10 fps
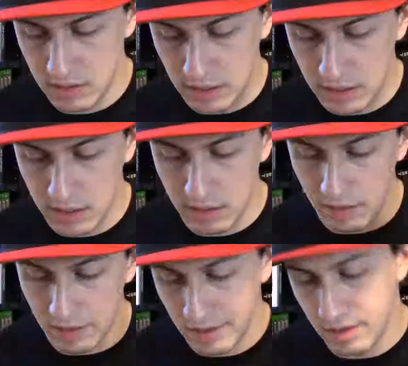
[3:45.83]
again,
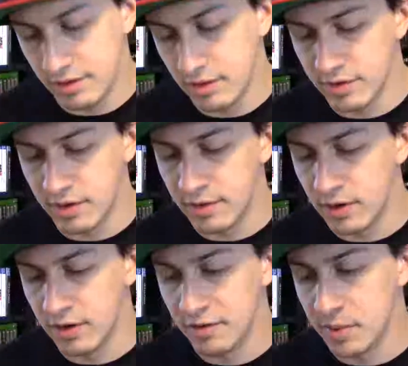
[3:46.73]
a series that I've
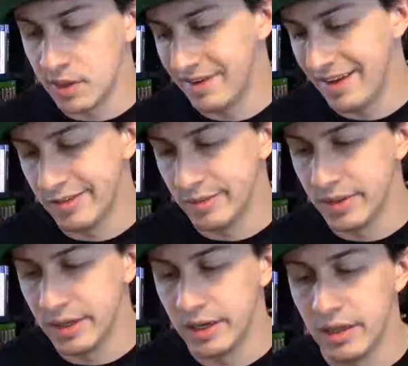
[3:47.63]
heard of but haven't
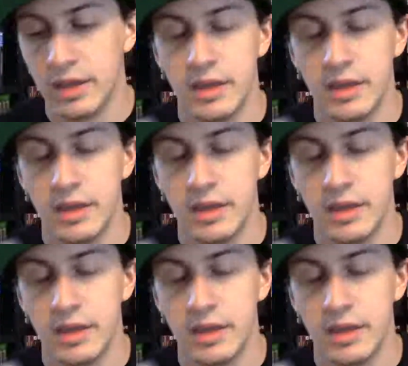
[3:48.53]
played.